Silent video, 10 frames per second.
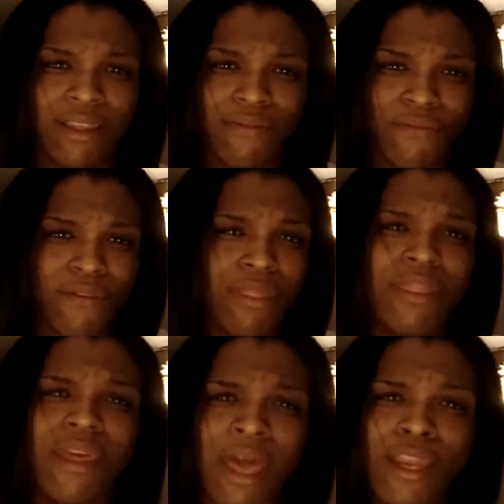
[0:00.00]
And for
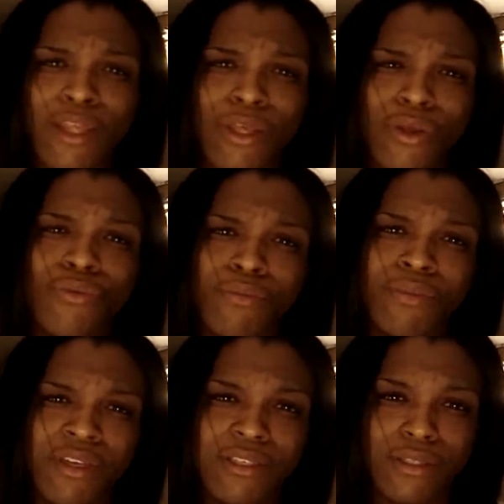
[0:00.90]
that you
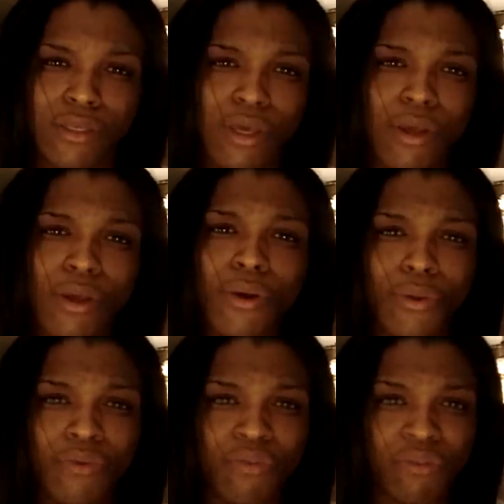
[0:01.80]
must
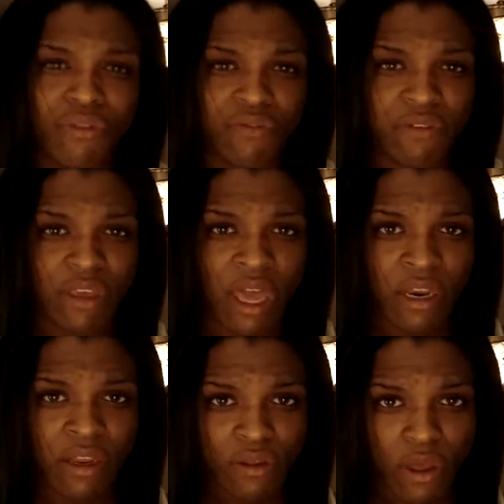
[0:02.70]
go. You've
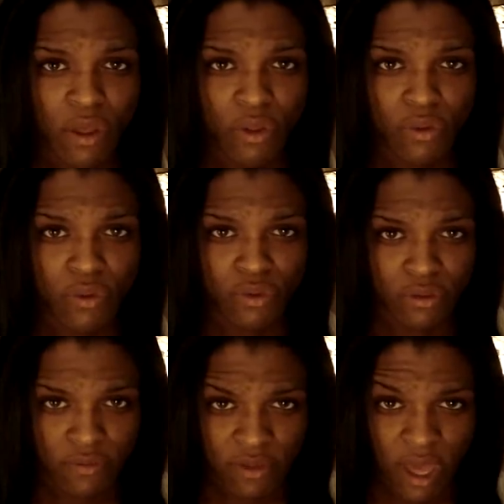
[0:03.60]
gotta go.
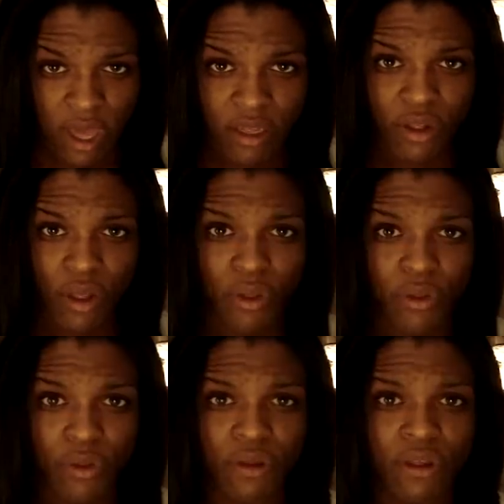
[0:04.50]
You've gotta
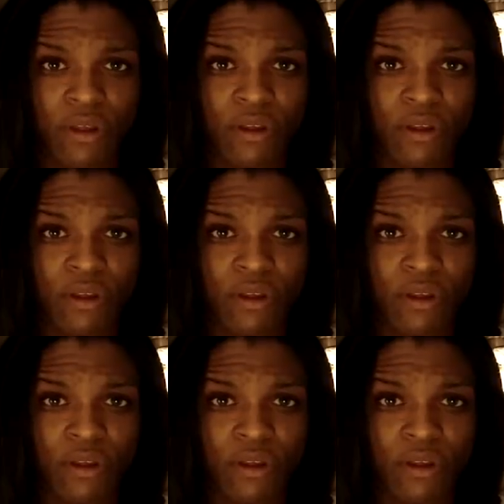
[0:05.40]
go